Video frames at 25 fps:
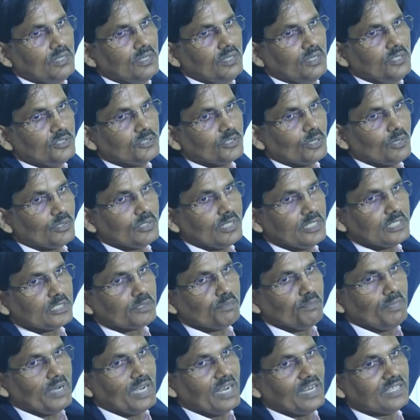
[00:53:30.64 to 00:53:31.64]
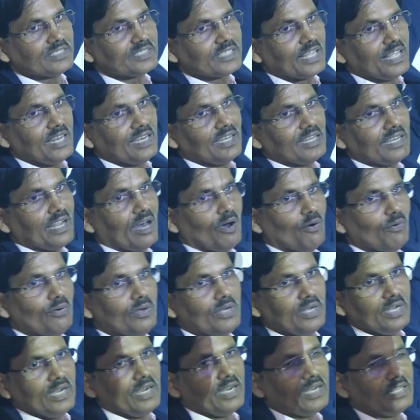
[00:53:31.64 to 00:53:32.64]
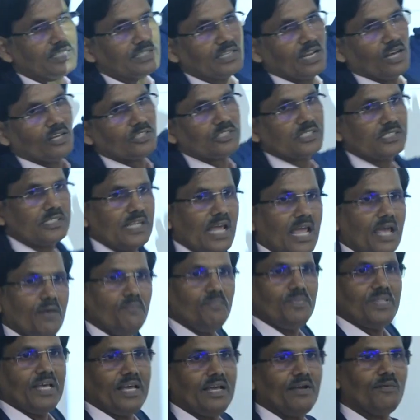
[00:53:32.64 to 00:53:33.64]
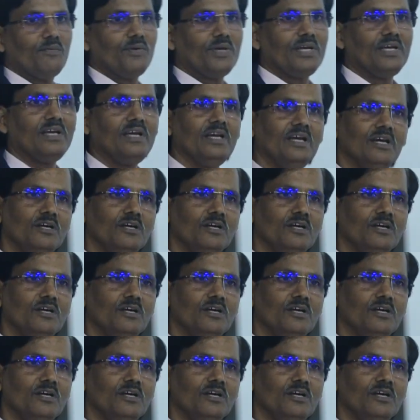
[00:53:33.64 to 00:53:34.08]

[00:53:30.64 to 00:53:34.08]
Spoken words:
So this middle cell now, it is lost. Same thing we